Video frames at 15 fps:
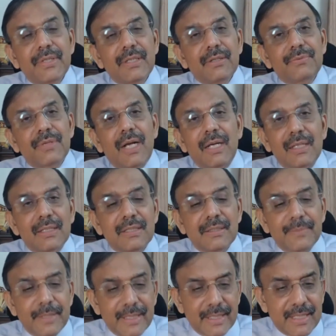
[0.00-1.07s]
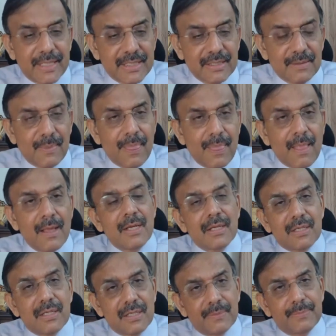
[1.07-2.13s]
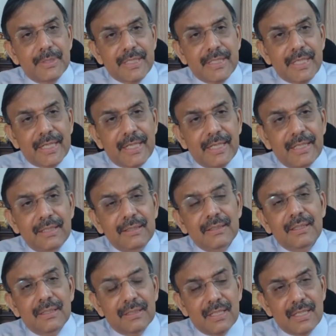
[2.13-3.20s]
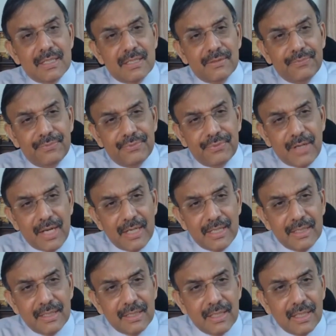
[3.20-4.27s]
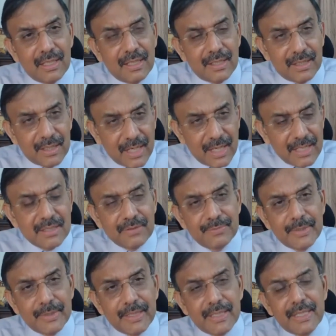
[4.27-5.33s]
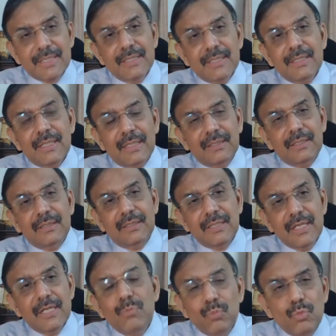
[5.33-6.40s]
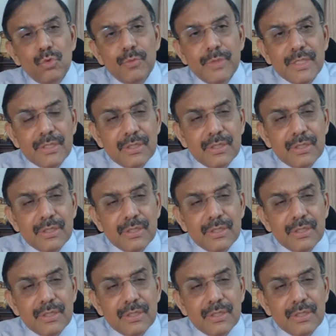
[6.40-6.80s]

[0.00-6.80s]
Triple checking, that is the 5 rights of medication at the 3 moments of medication administration.